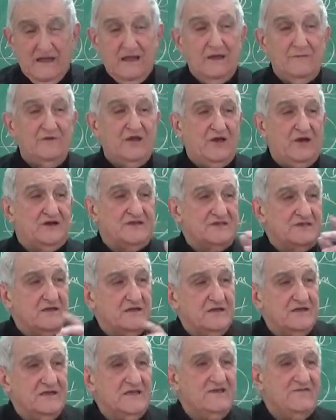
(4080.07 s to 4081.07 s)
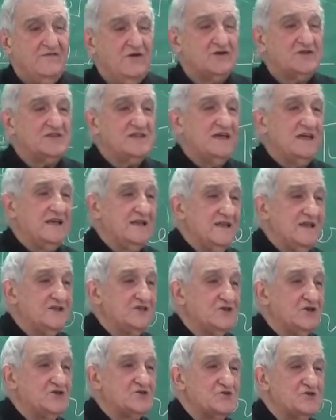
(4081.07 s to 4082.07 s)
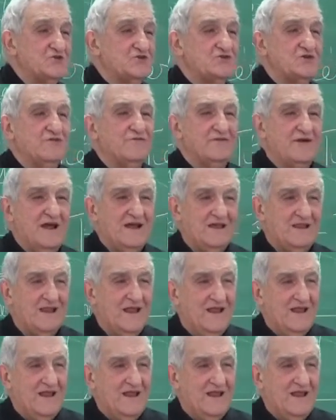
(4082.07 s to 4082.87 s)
Because if the state is the source of right,